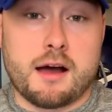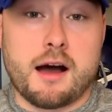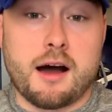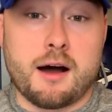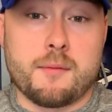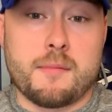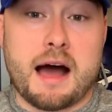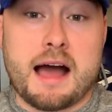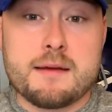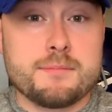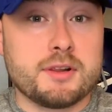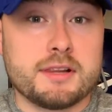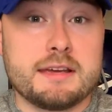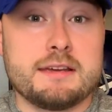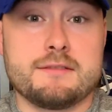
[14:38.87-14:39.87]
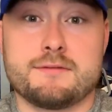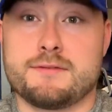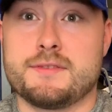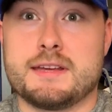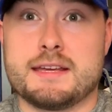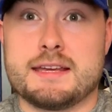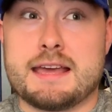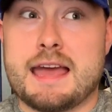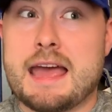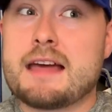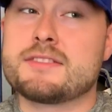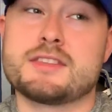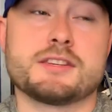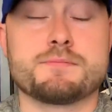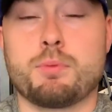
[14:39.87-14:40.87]
I believe
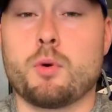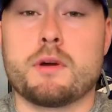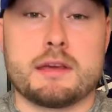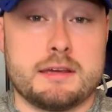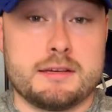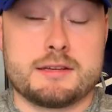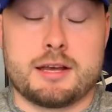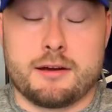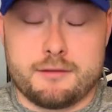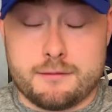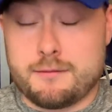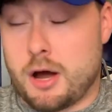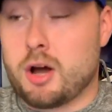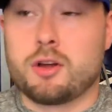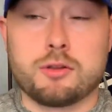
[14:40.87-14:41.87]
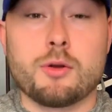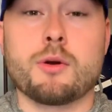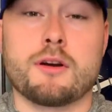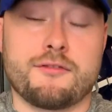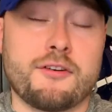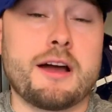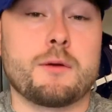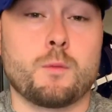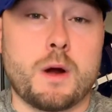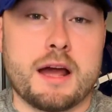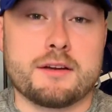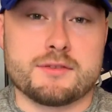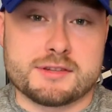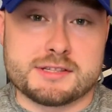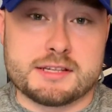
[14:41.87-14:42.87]
at this point he's a glorified
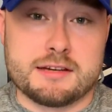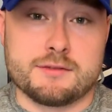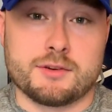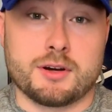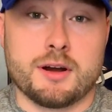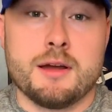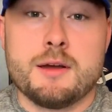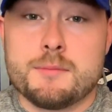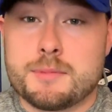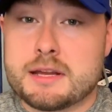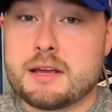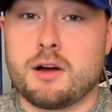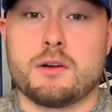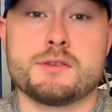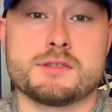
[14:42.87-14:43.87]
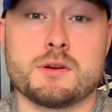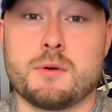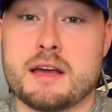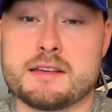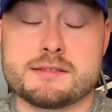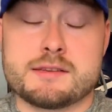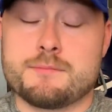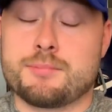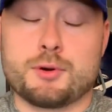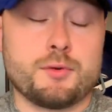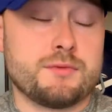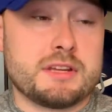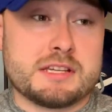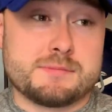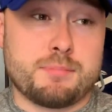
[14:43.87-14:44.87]
wide receiver, but he also has
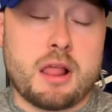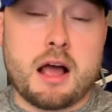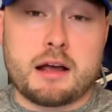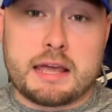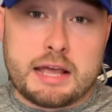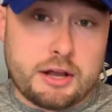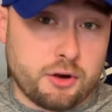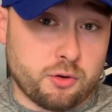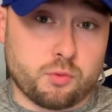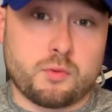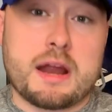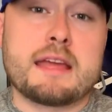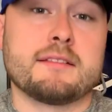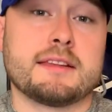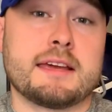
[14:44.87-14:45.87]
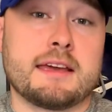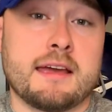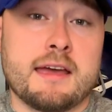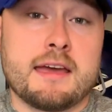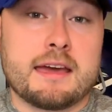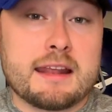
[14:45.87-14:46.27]
improved his blocking greatly.